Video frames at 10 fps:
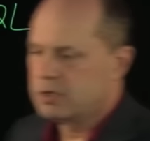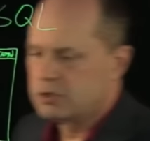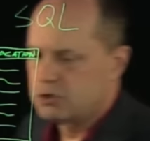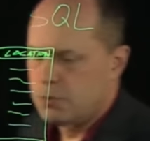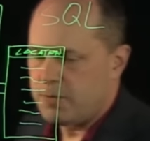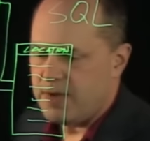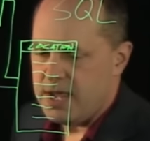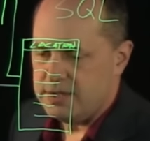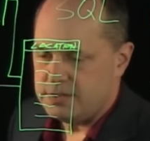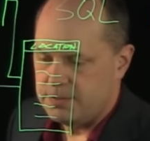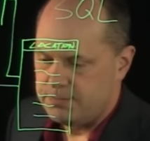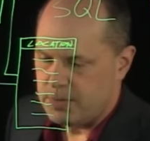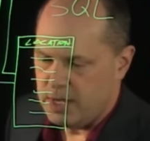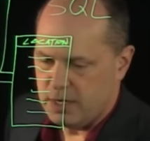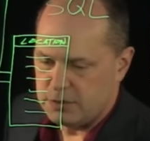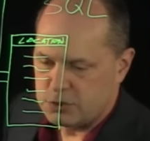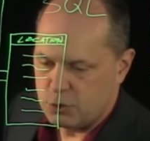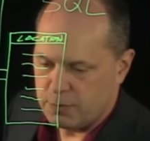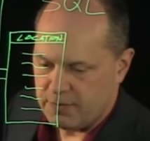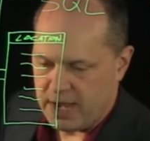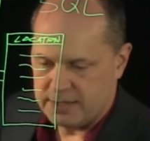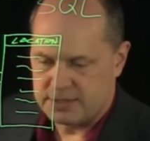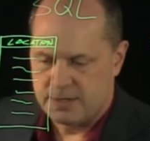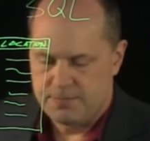supervised and unsupervised.